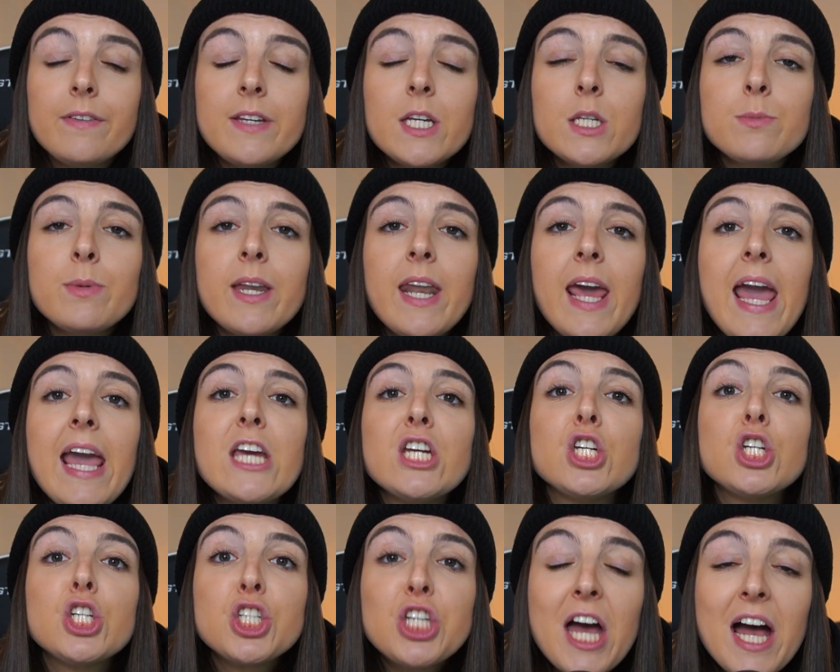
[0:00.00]
He has been a
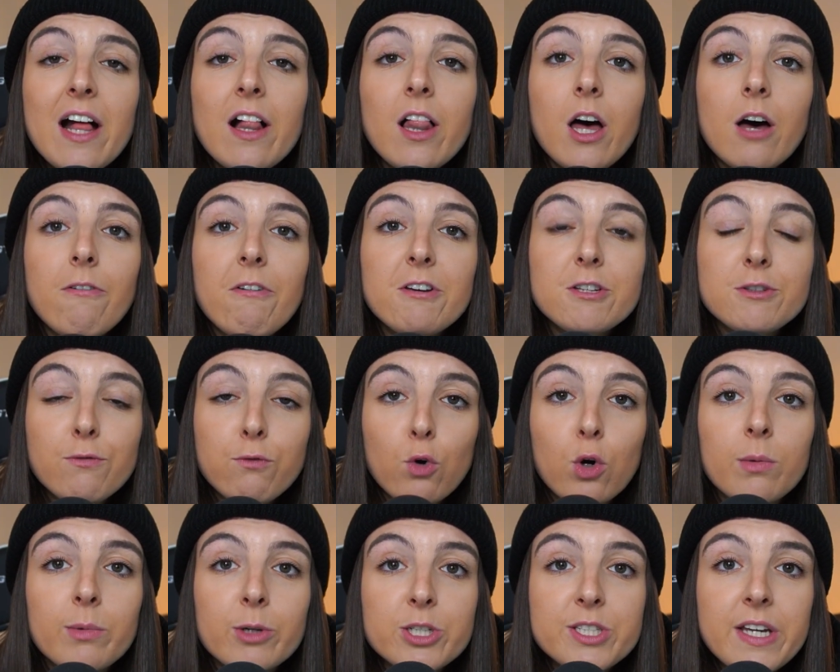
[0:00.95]
shell of his
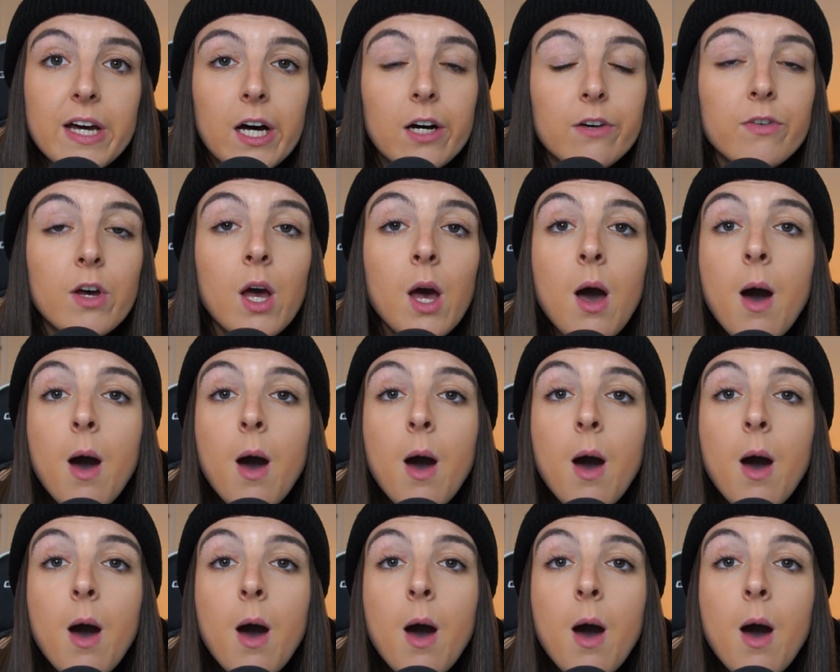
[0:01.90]
former self.